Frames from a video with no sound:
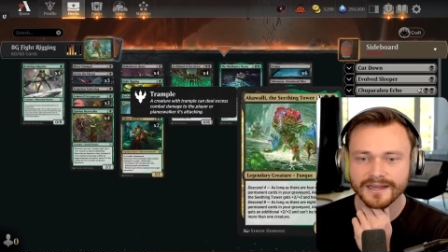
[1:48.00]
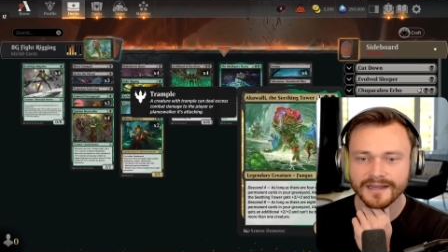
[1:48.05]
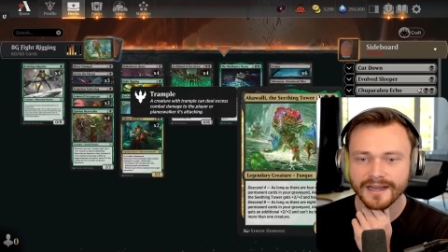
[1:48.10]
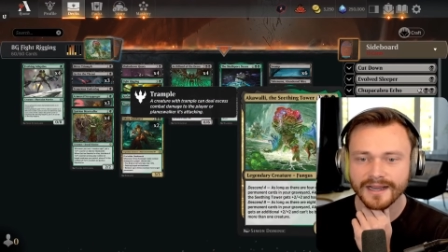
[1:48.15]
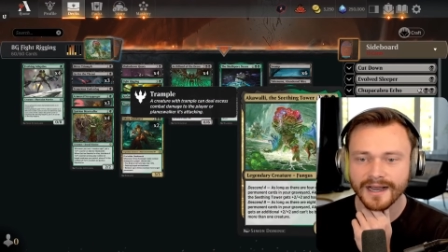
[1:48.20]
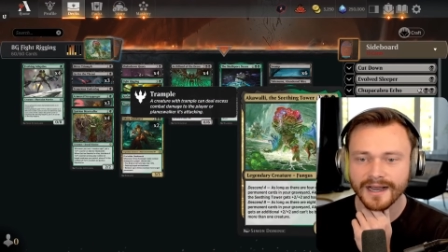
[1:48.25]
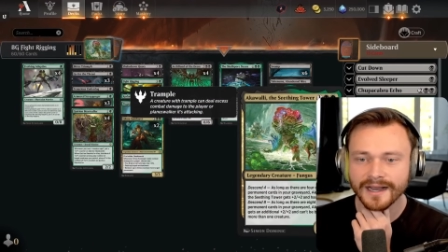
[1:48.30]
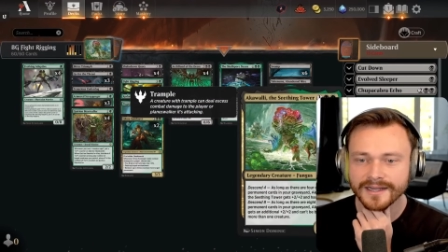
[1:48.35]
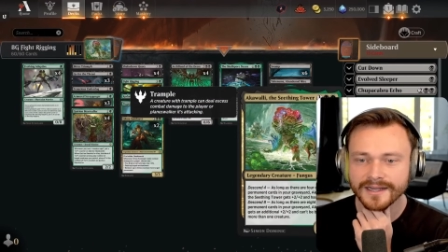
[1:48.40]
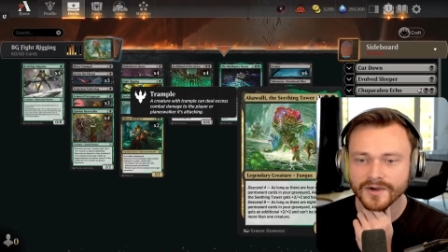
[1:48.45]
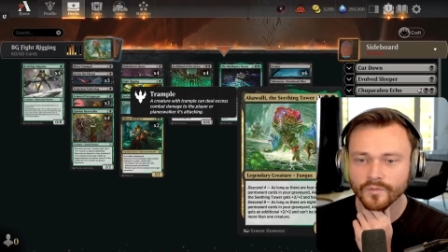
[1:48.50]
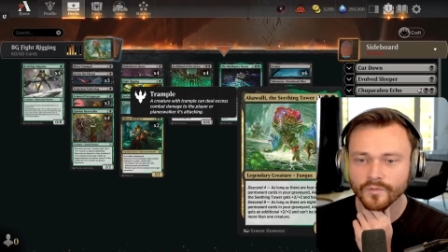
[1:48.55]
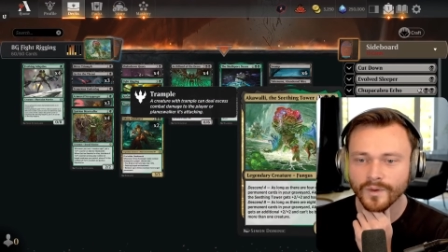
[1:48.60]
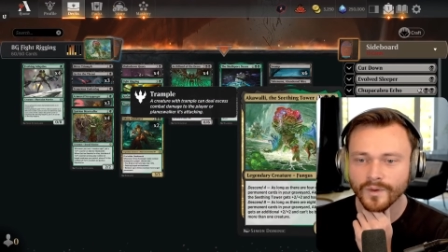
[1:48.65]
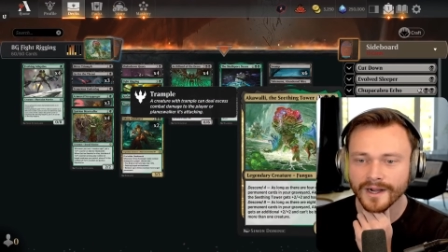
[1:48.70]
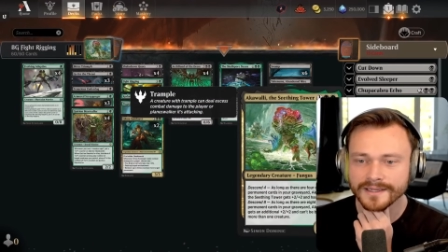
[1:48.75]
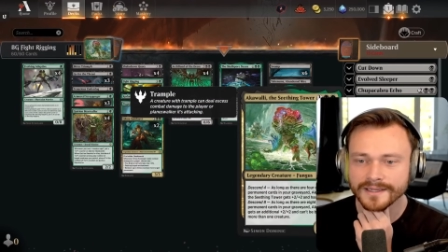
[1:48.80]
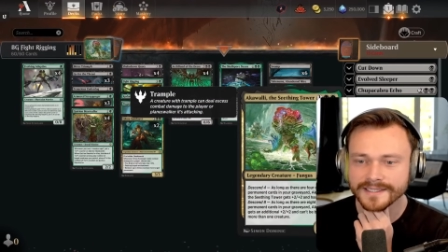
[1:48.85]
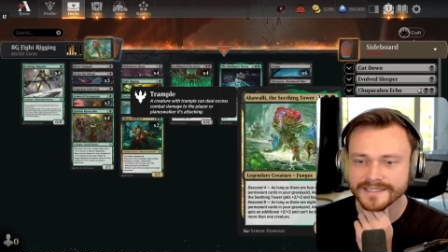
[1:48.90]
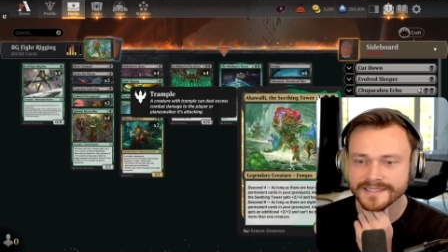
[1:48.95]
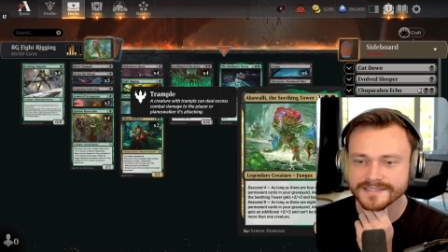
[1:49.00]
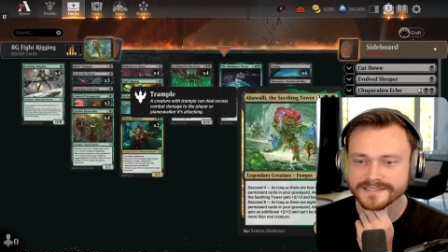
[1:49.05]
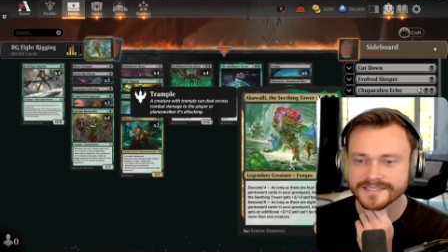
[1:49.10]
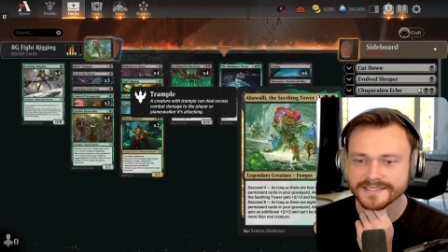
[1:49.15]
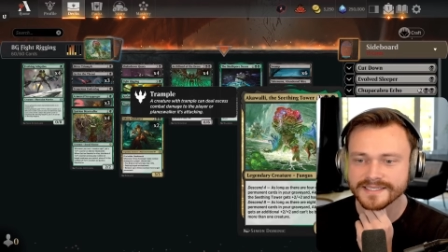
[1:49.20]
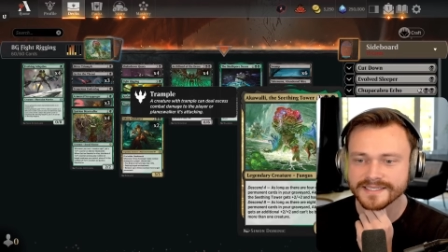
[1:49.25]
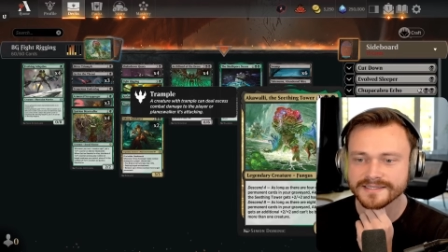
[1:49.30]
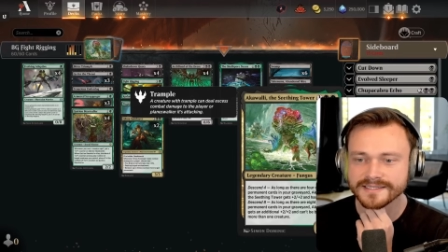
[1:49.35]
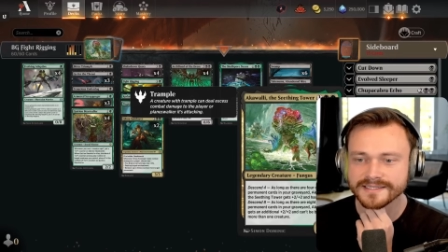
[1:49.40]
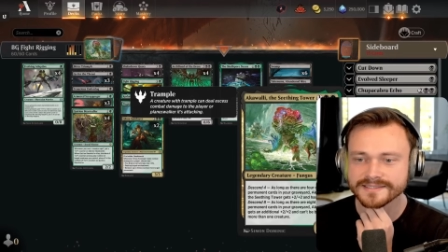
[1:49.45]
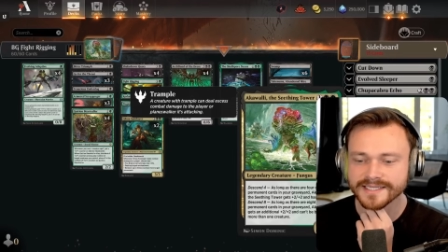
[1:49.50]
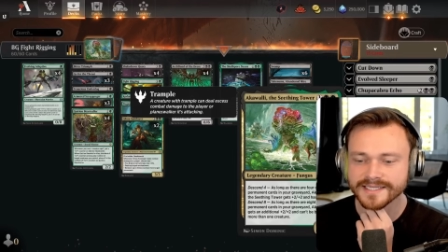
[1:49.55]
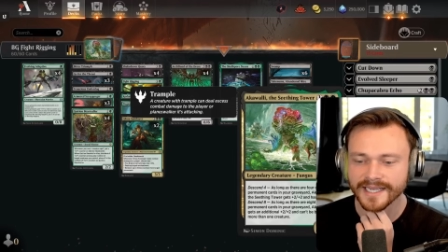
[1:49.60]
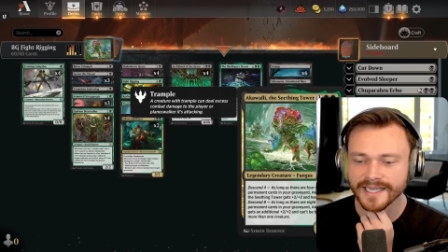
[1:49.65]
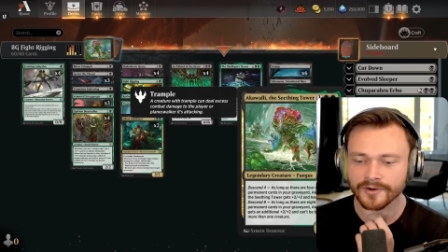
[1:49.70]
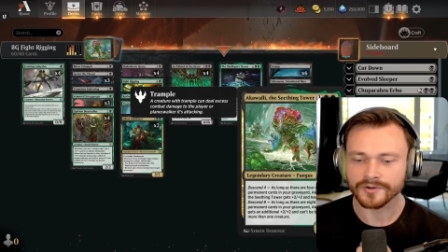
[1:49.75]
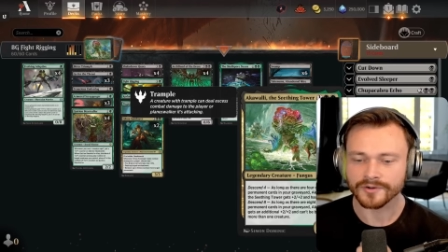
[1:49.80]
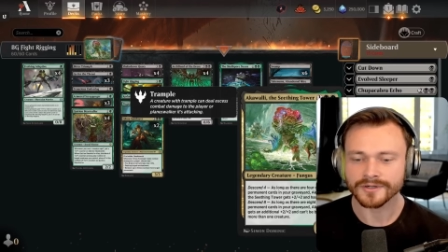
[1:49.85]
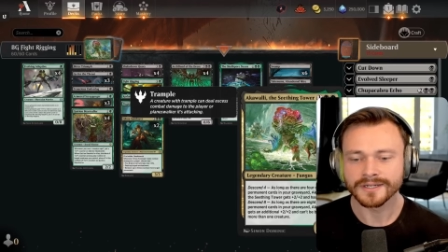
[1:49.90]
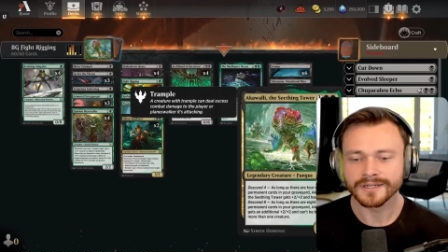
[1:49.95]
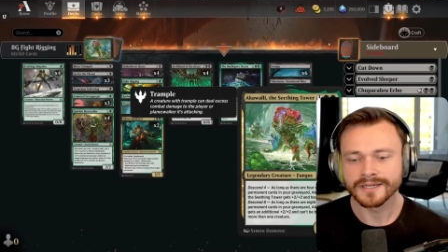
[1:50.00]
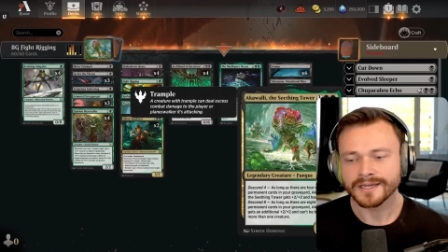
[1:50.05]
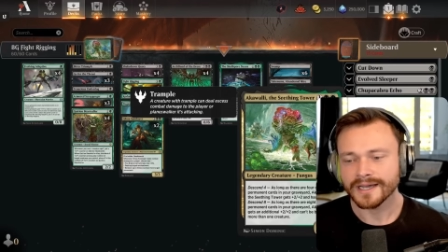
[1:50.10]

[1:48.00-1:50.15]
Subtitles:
Akawali Seething Tower.